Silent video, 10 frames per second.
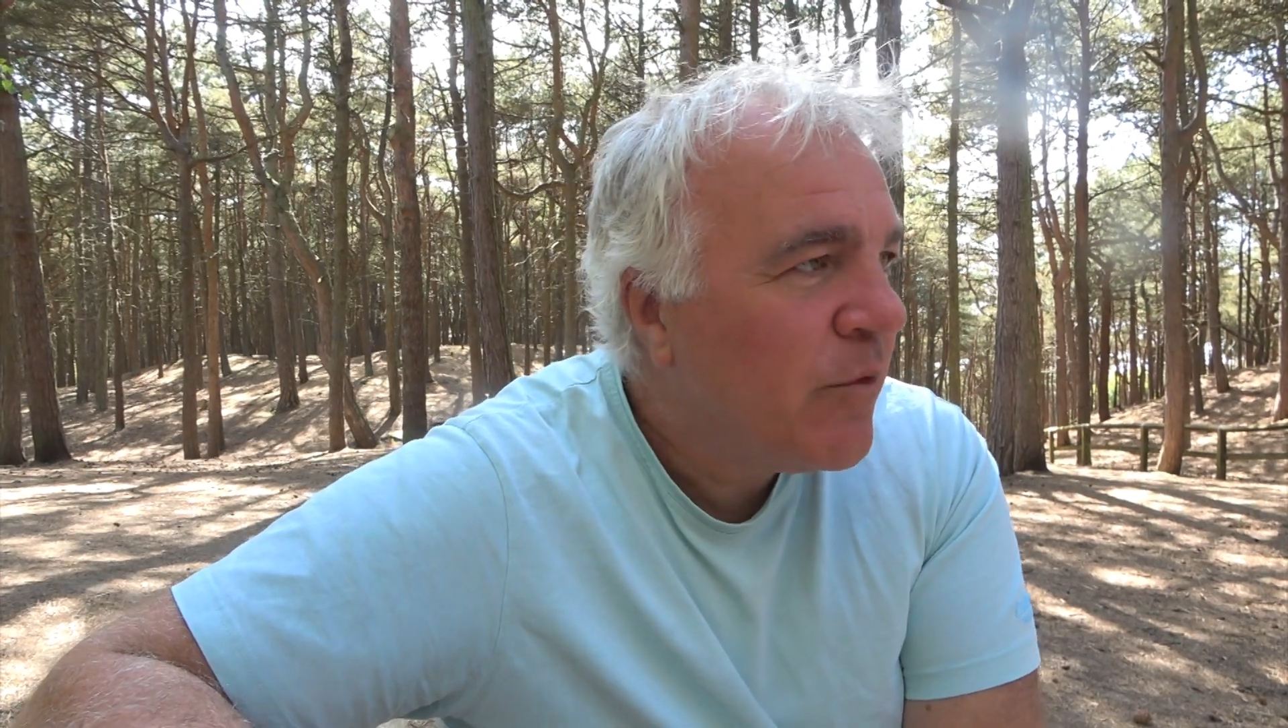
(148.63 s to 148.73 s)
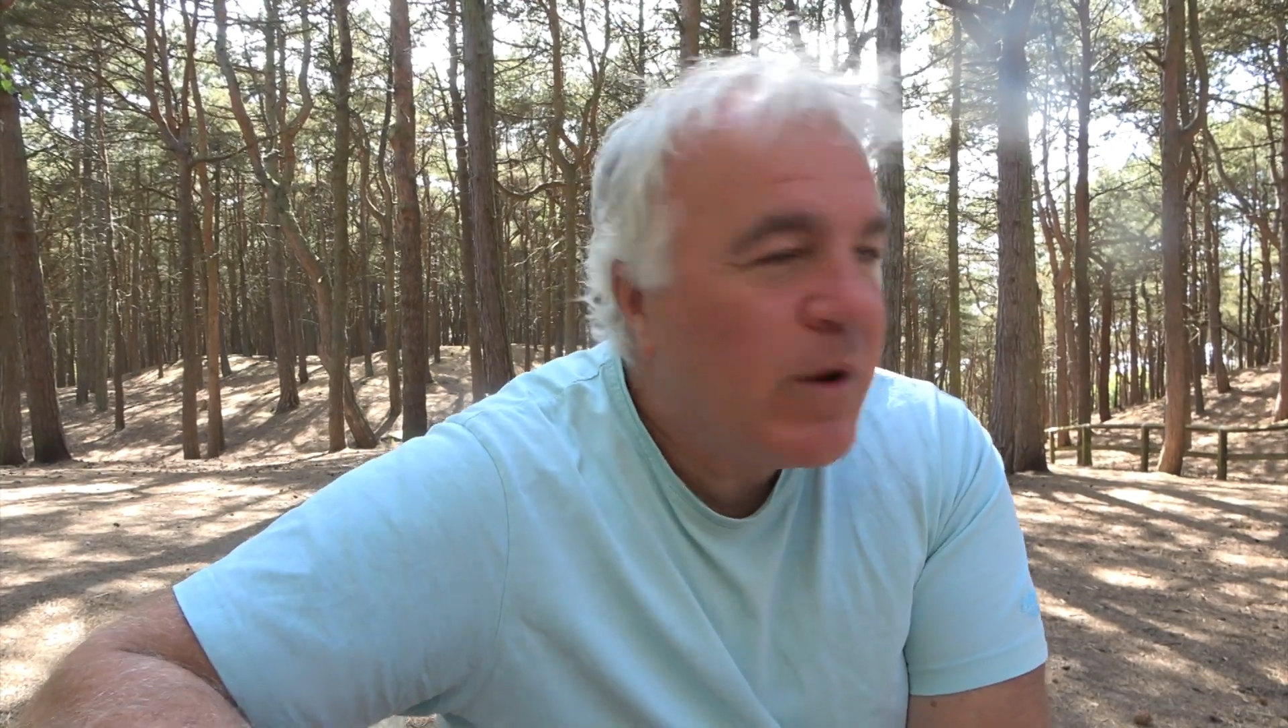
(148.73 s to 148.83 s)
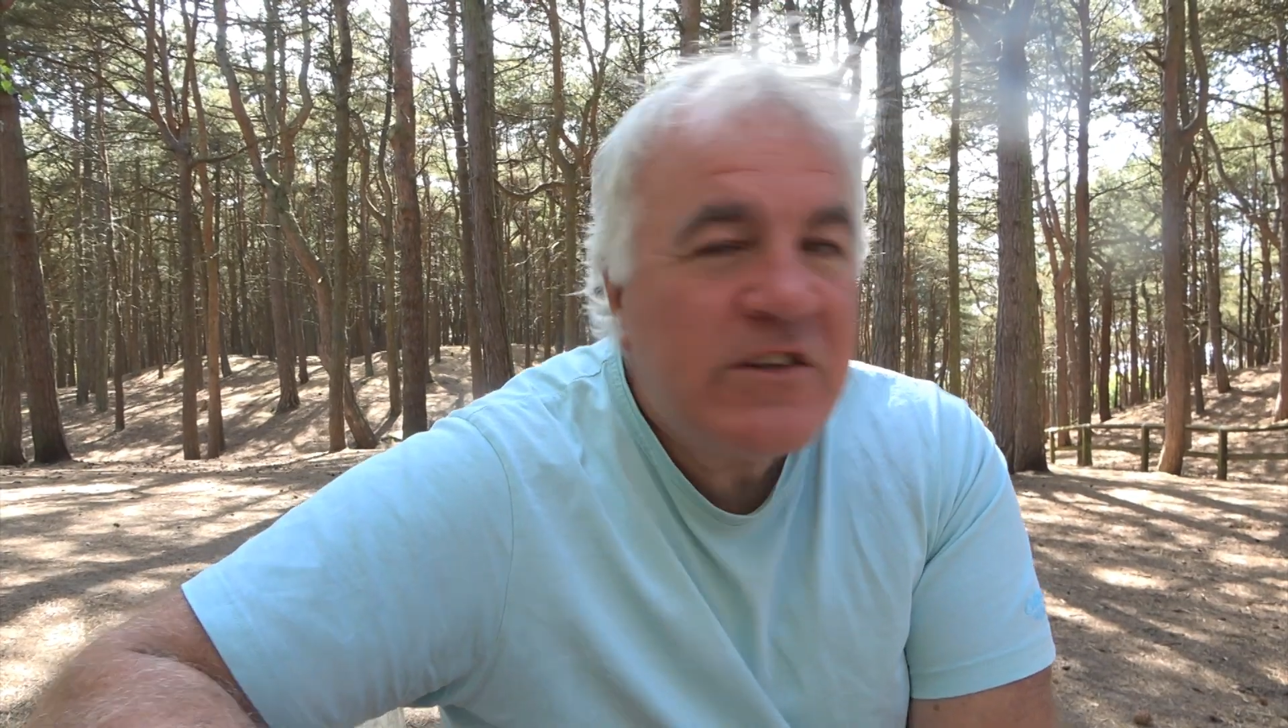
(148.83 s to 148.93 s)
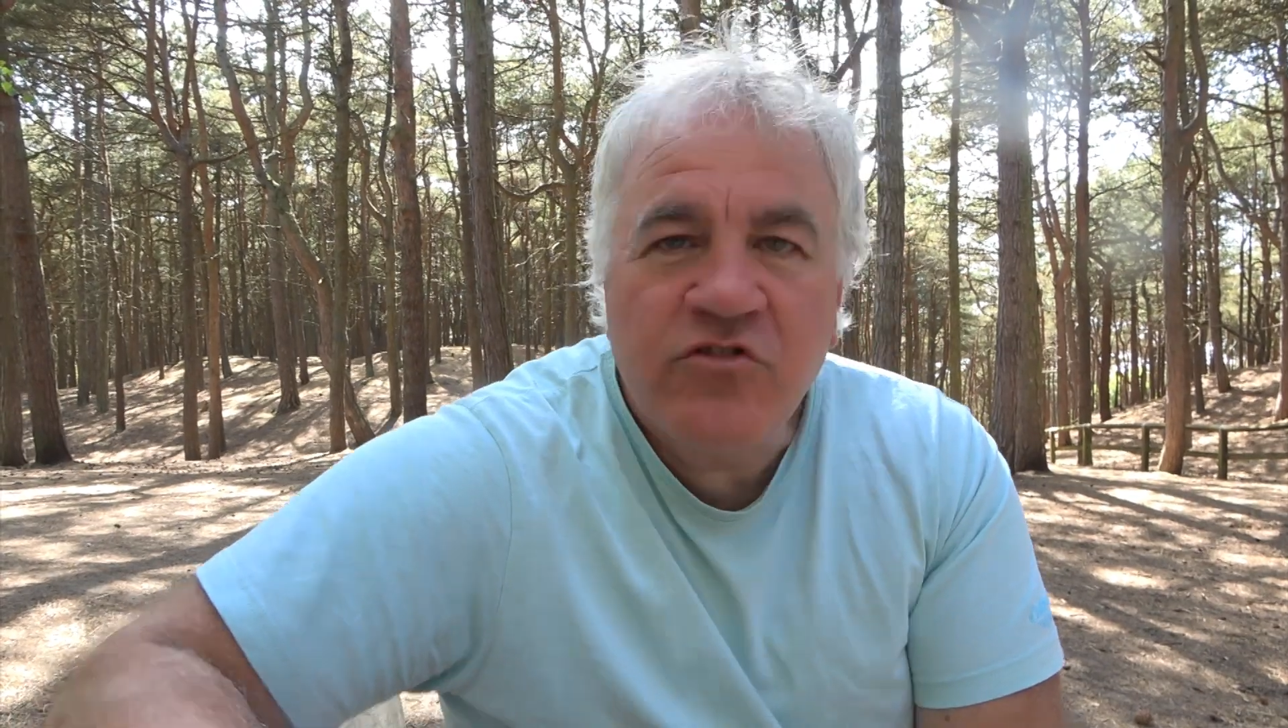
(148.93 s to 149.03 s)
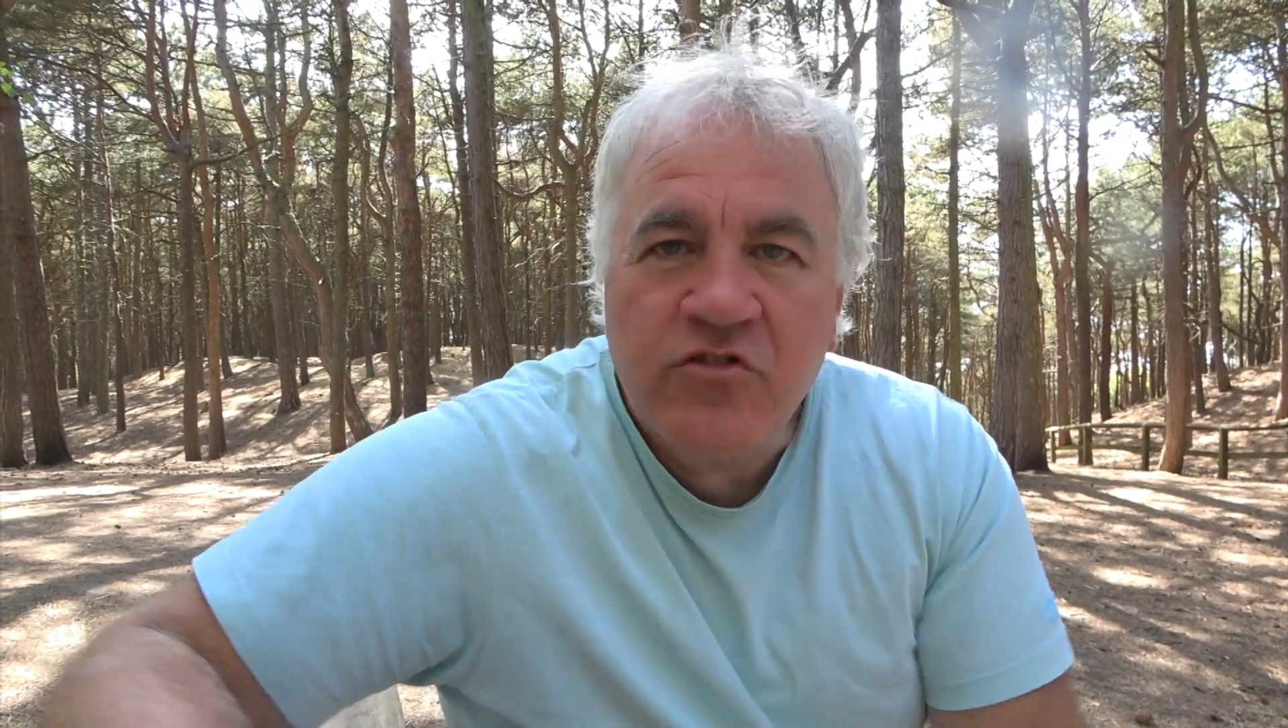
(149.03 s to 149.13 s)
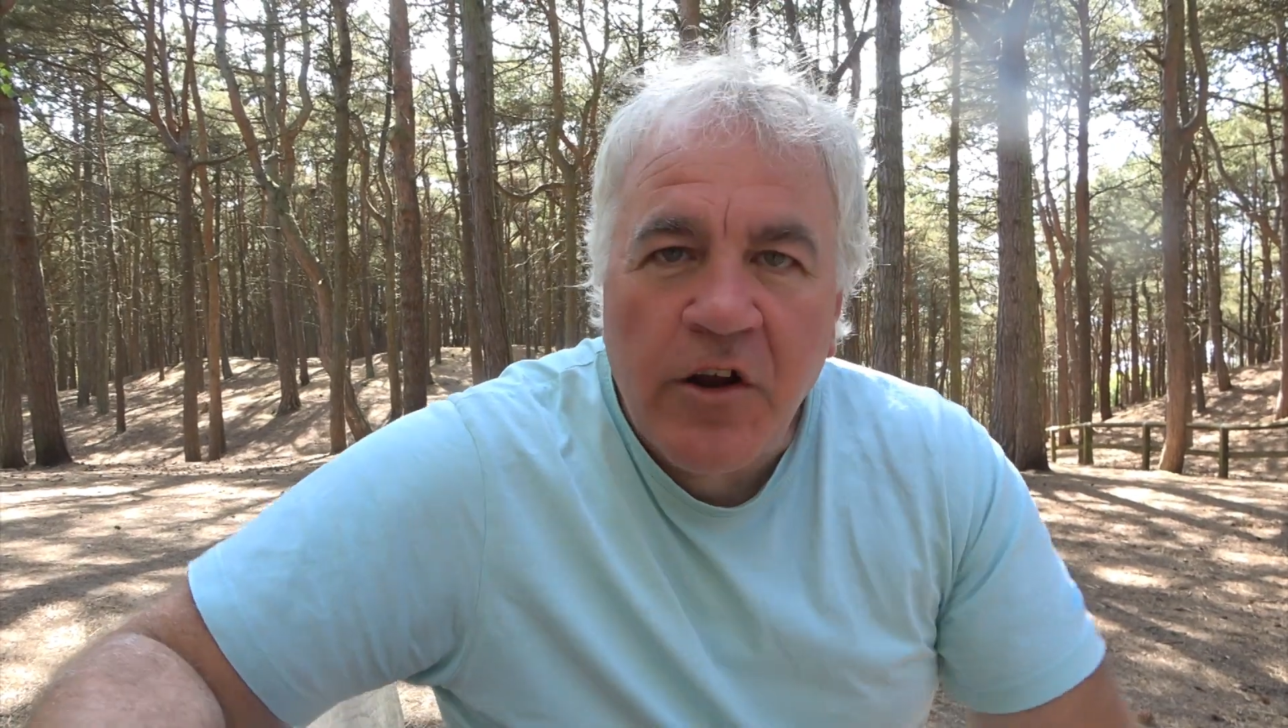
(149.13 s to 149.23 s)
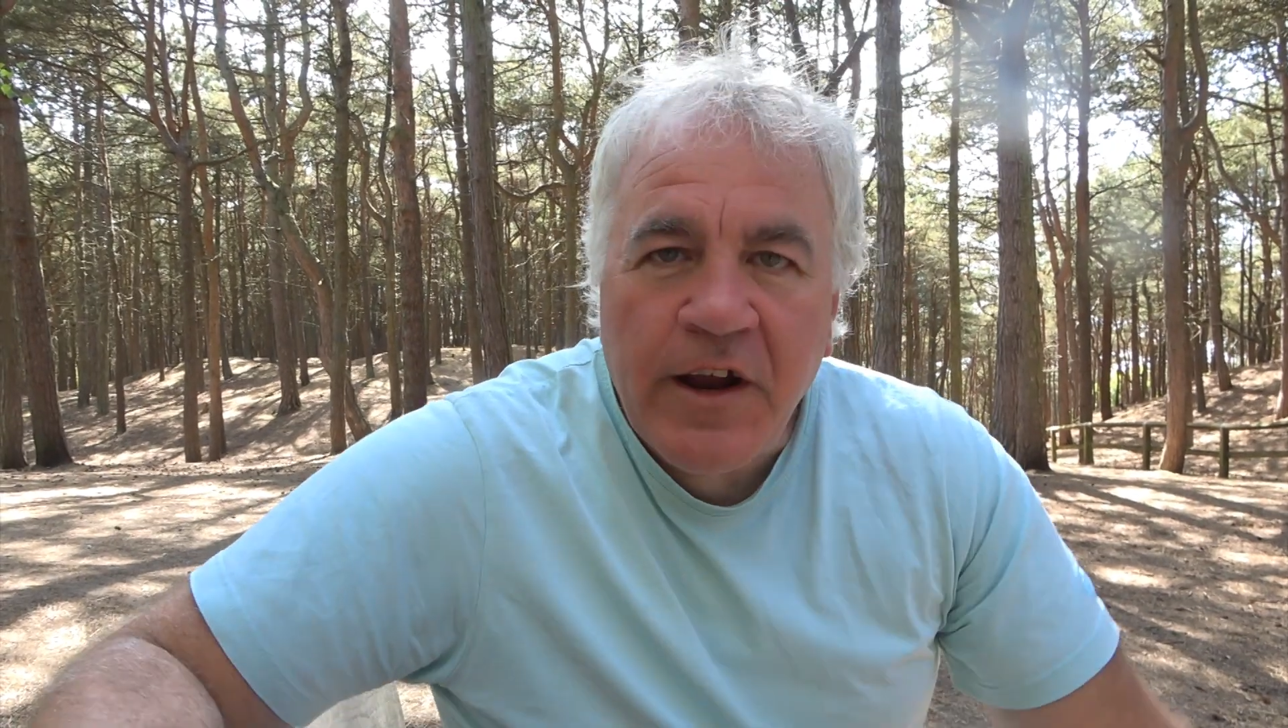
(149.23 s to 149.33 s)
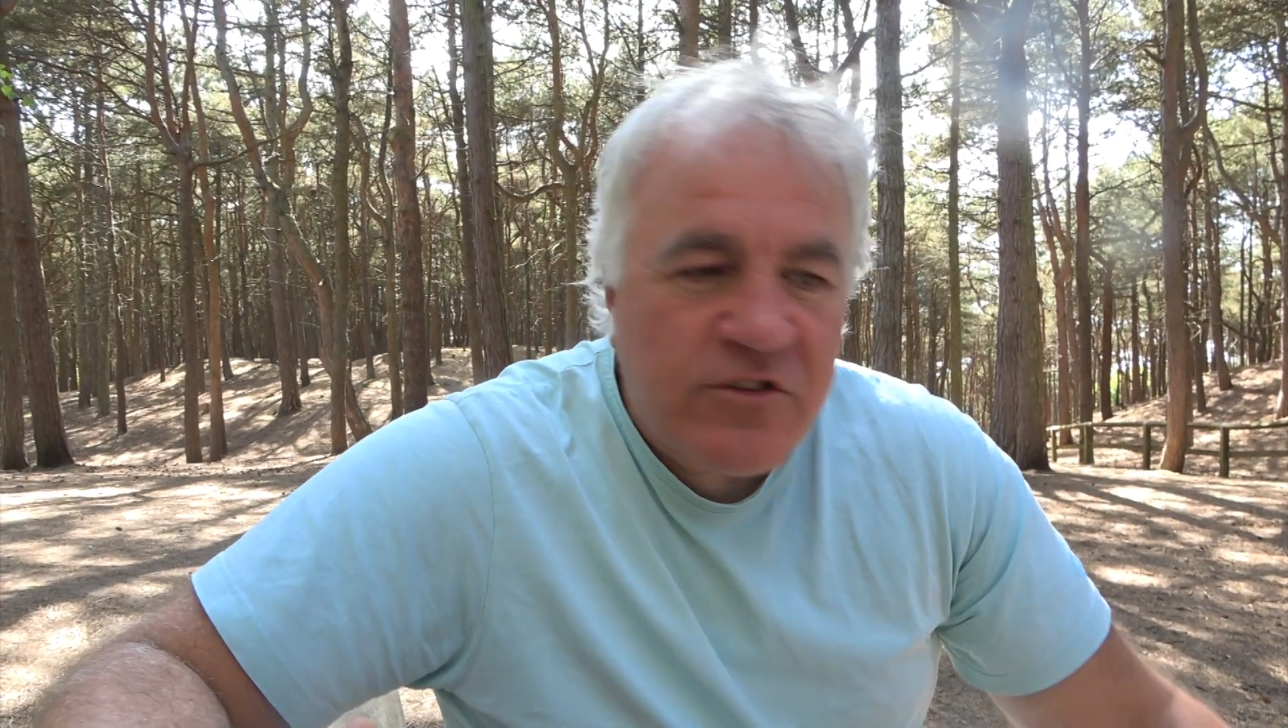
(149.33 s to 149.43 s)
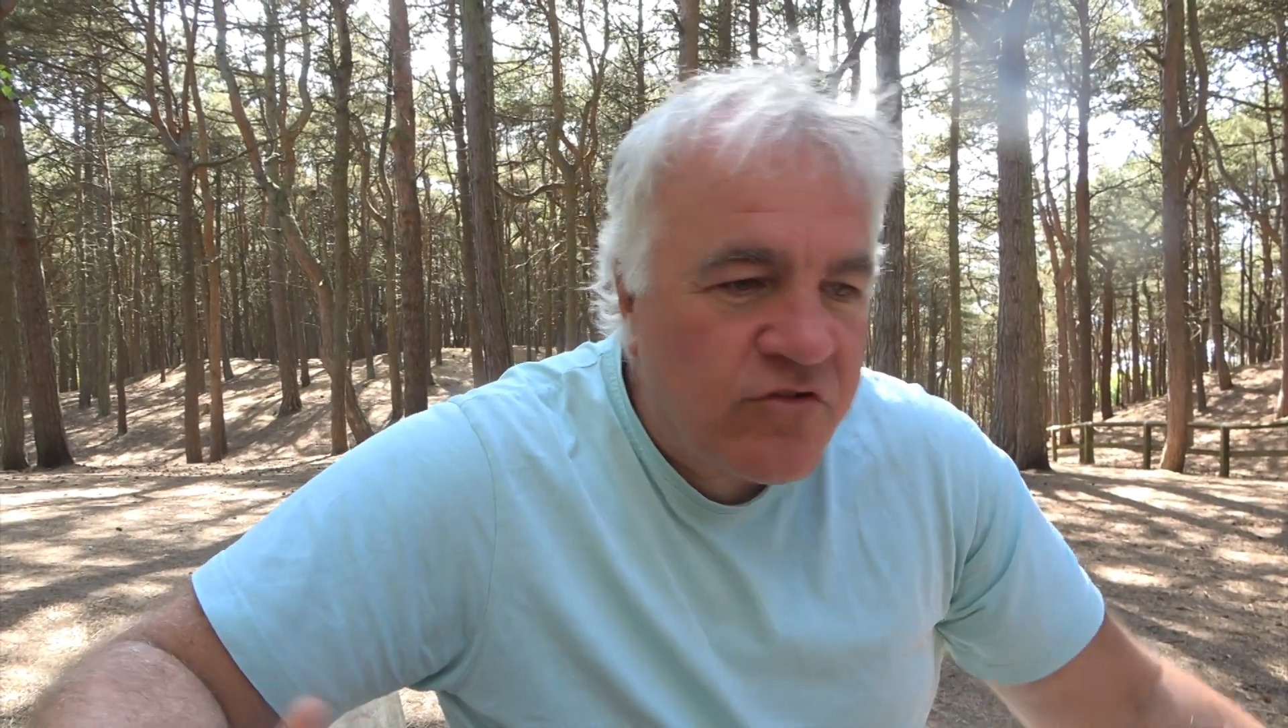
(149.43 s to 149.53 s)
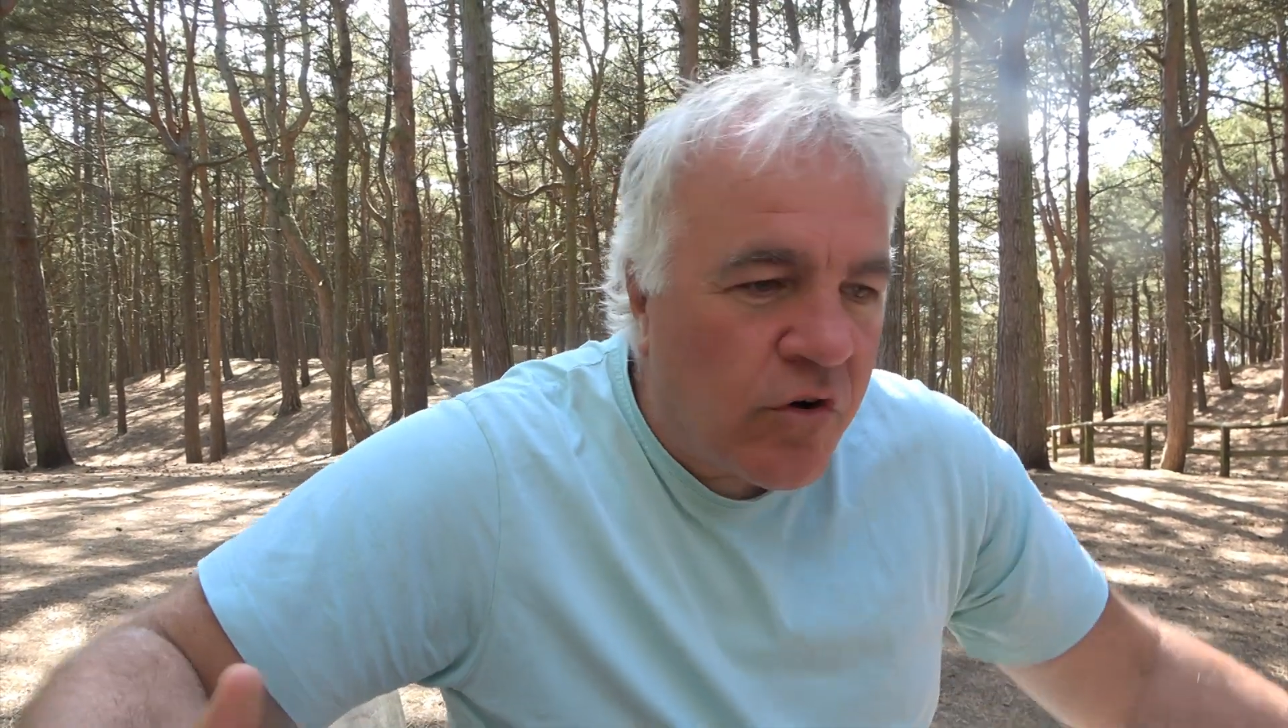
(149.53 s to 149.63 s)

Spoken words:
When Soros